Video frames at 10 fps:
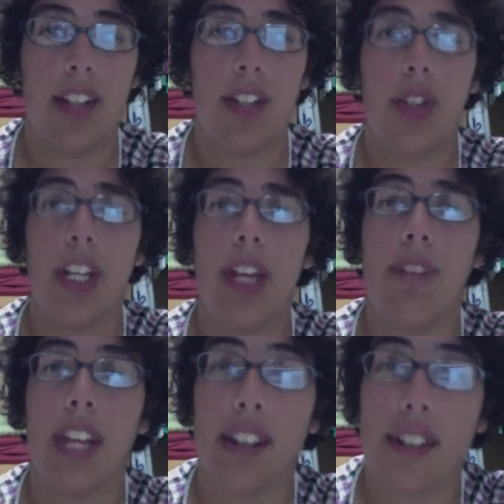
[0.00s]
Good
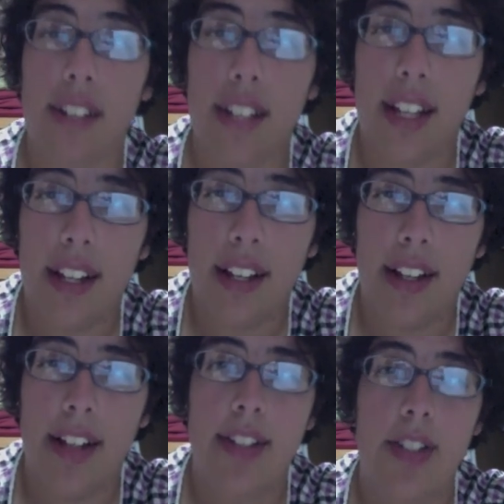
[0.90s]
evening.
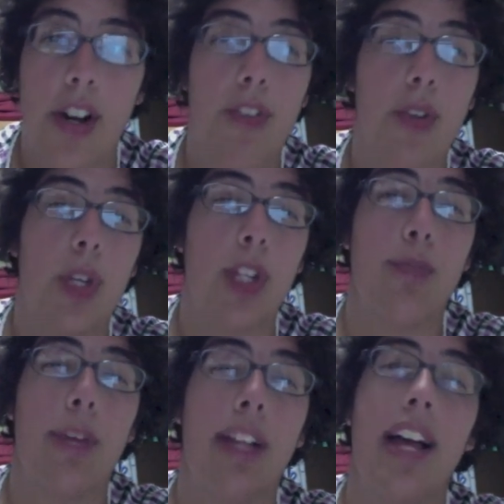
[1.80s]
Sorry for doing this
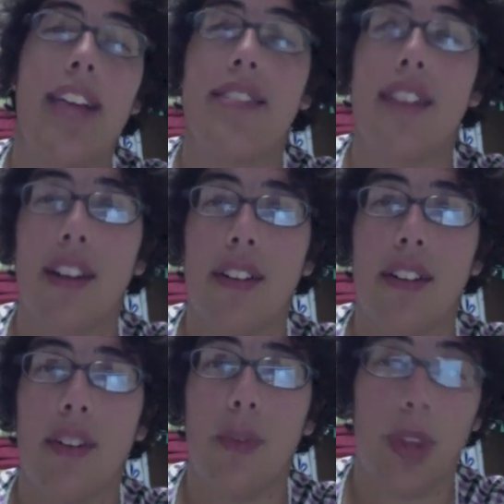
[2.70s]
with my glasses
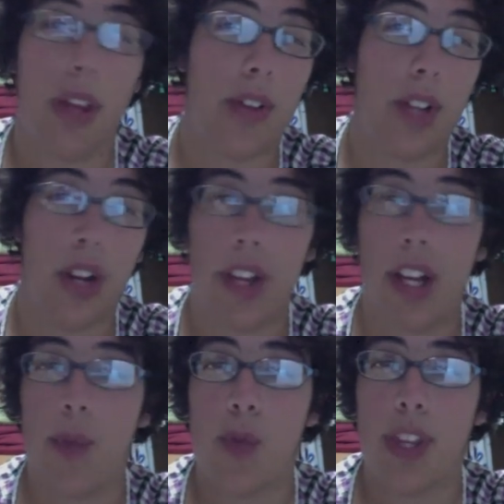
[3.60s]
on. With all the glare that
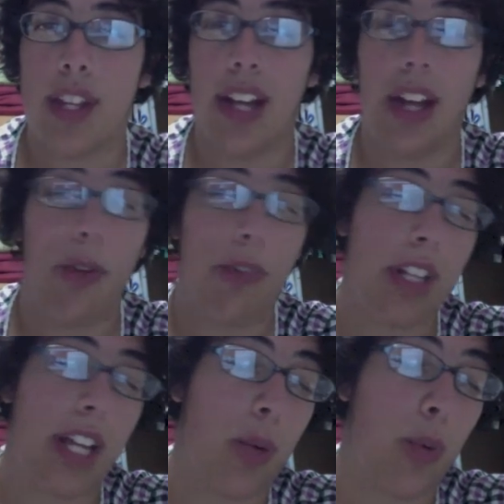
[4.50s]
comes with it, I don't
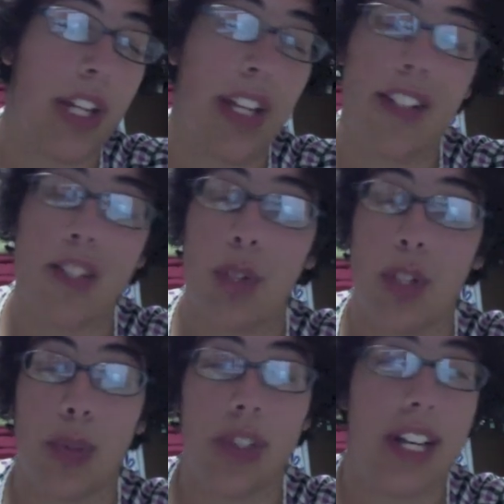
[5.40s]
feel like reading this
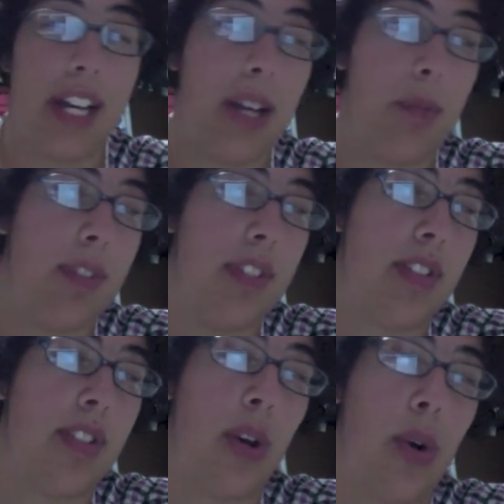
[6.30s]
multiple times,
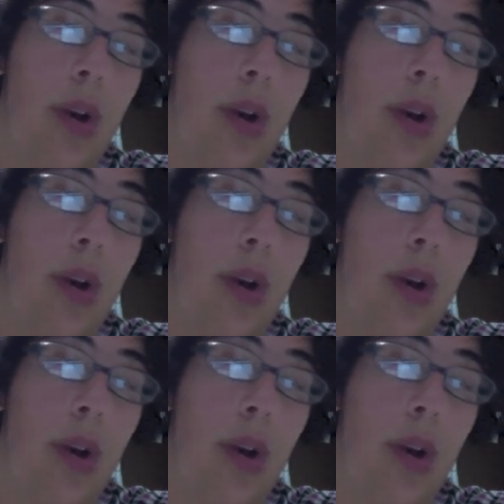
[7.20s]
so